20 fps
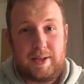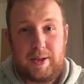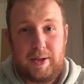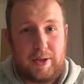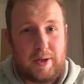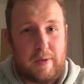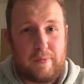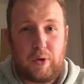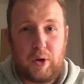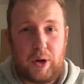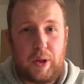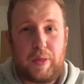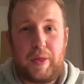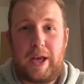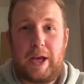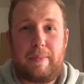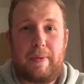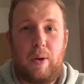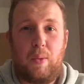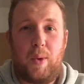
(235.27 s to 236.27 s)
you've got to
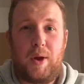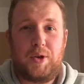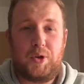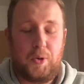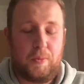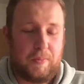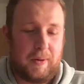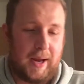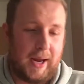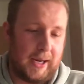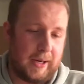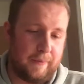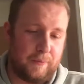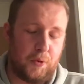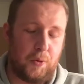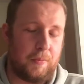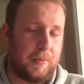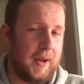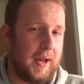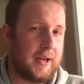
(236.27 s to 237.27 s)
think about when you're playing. If
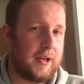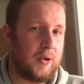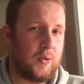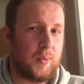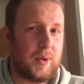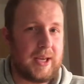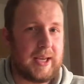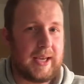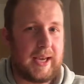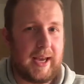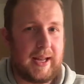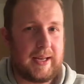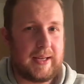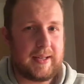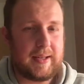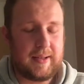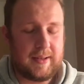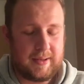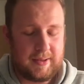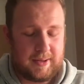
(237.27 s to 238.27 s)
you're playing at a weekend,
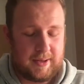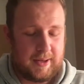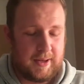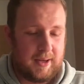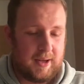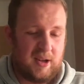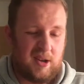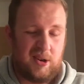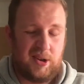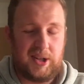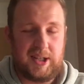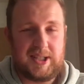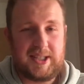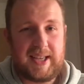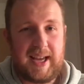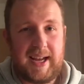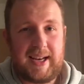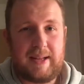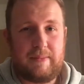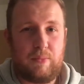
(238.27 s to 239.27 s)
on a
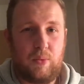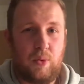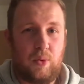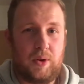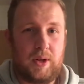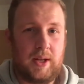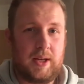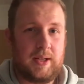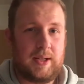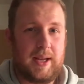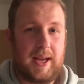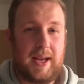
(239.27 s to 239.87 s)
Saturday morning,